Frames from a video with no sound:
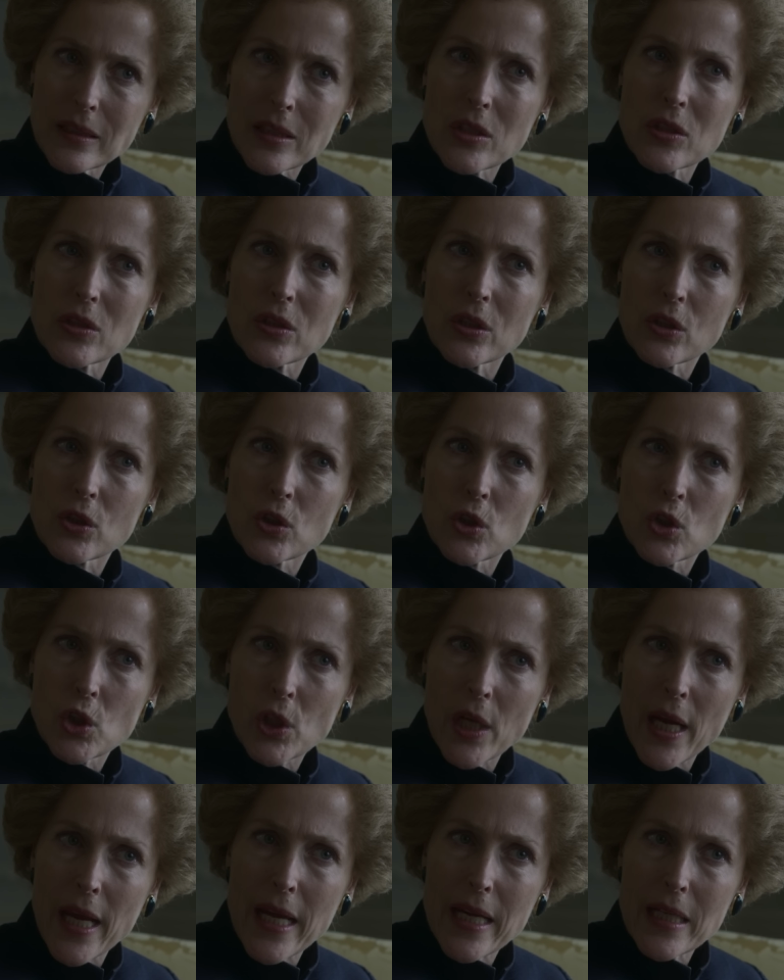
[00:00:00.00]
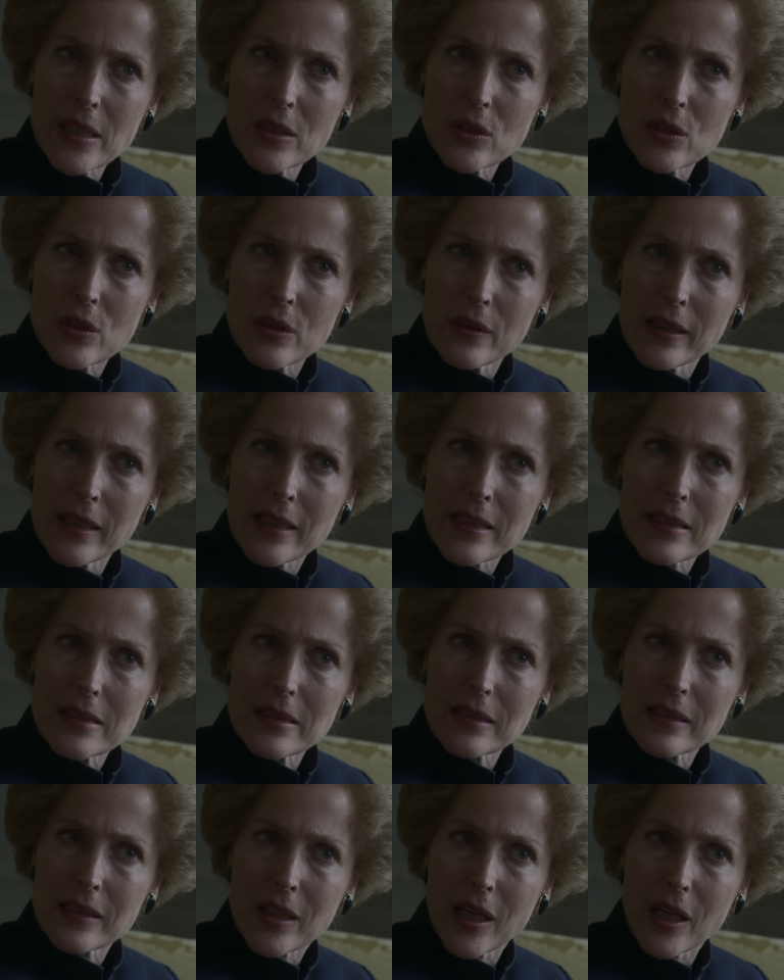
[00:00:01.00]
is to change
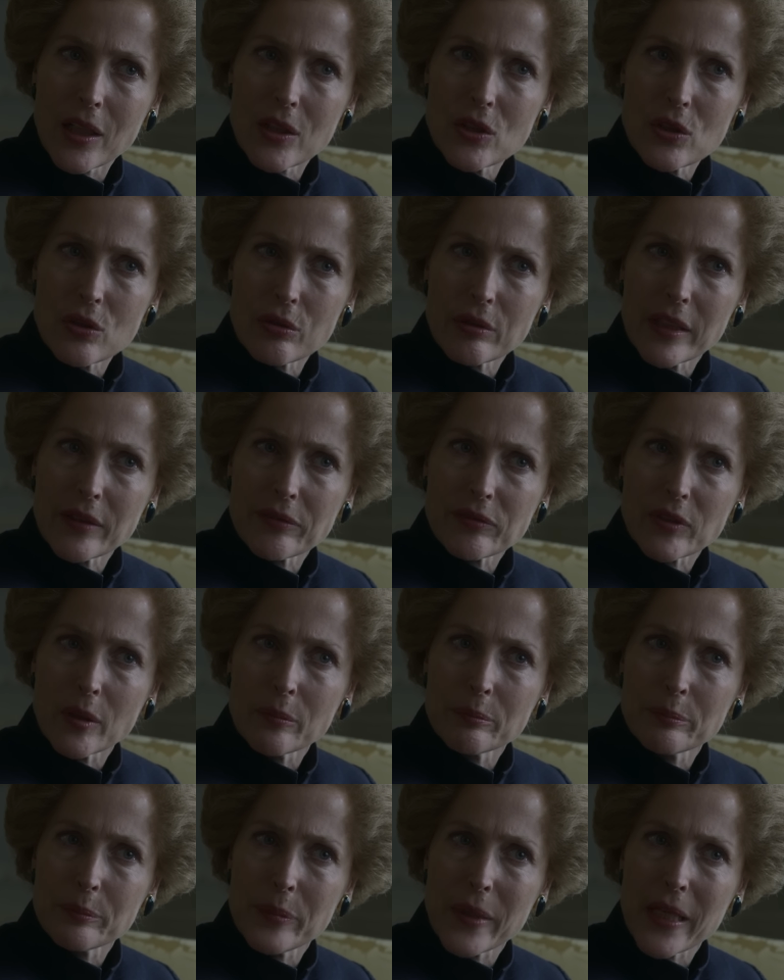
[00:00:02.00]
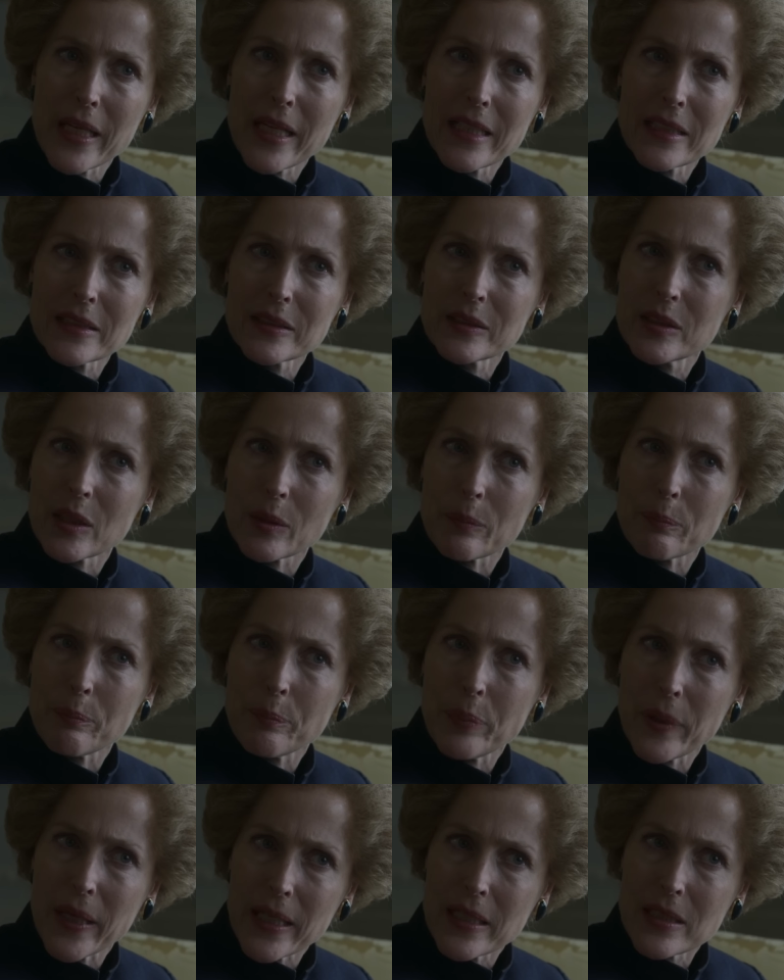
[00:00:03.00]
this country from being
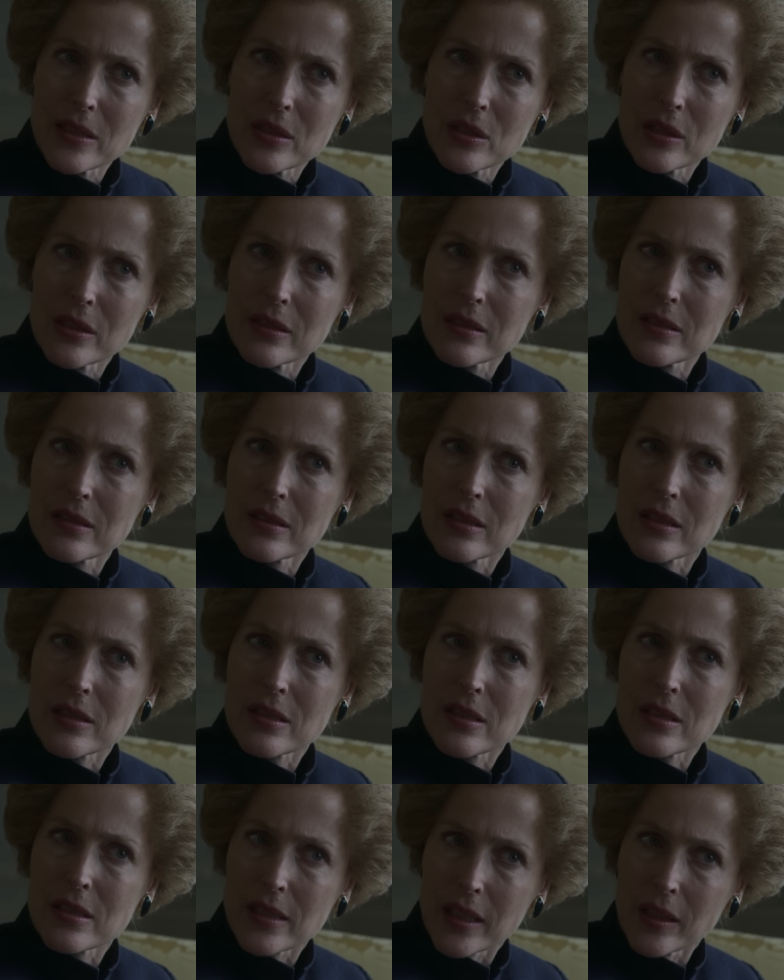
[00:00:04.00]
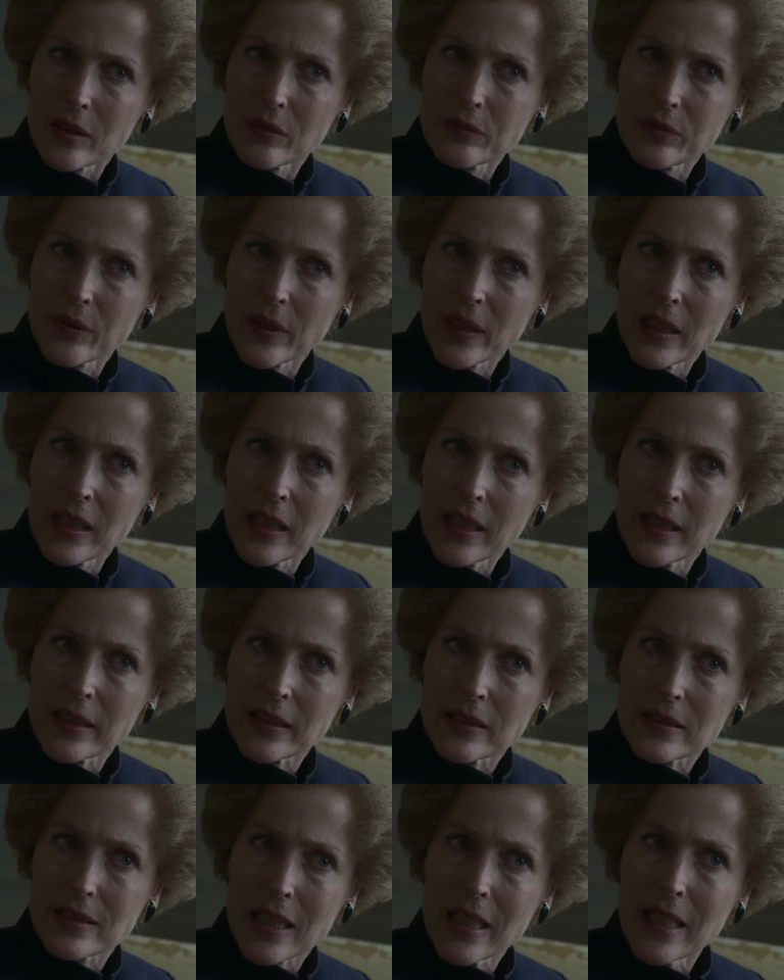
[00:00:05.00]
dependent to
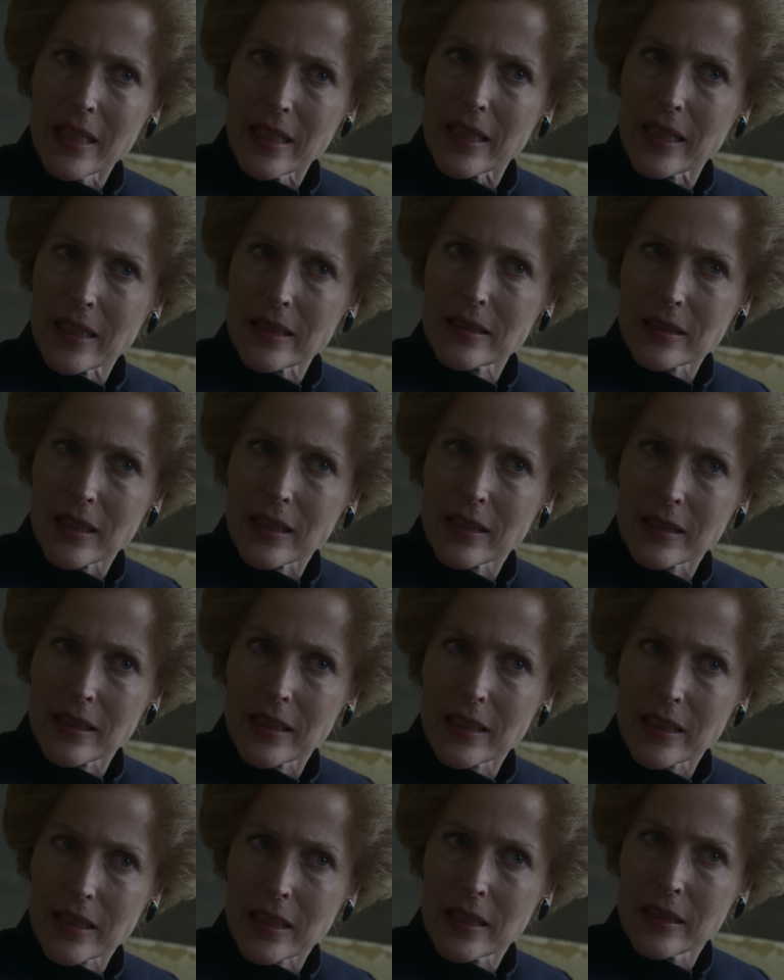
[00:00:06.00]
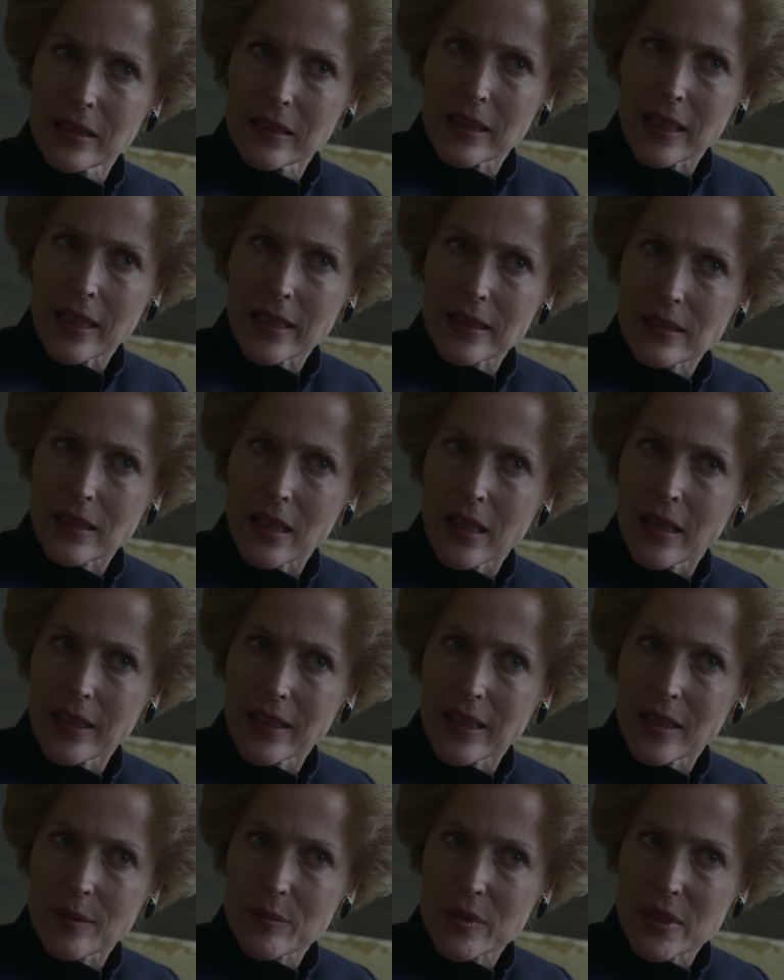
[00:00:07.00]
self-reliant, and I think in that
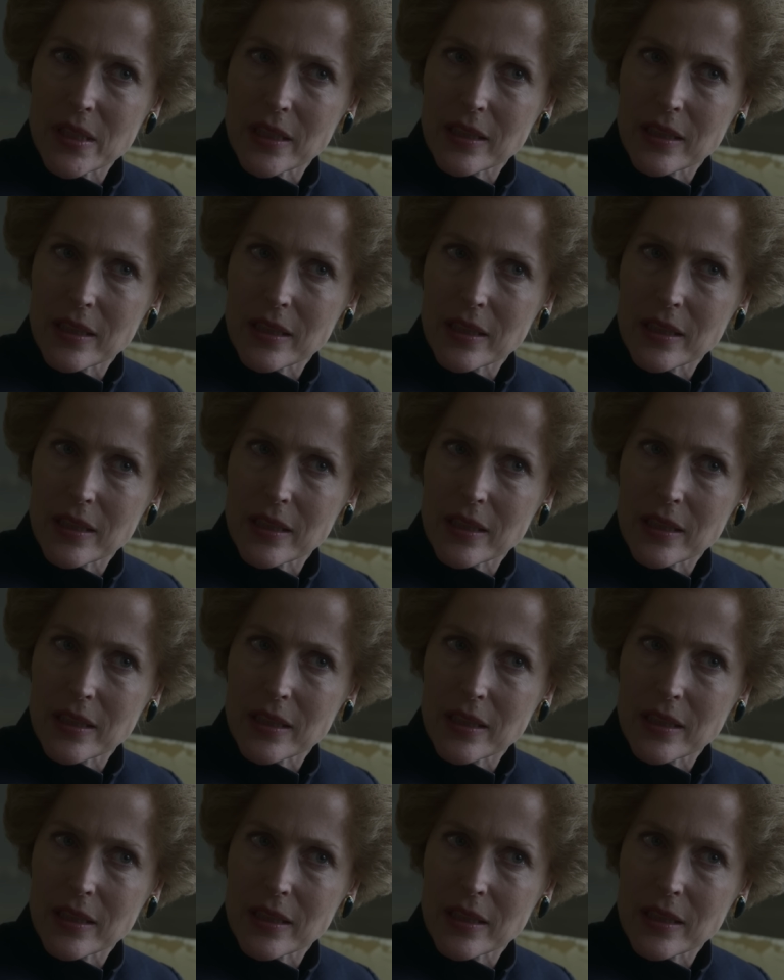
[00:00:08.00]
I am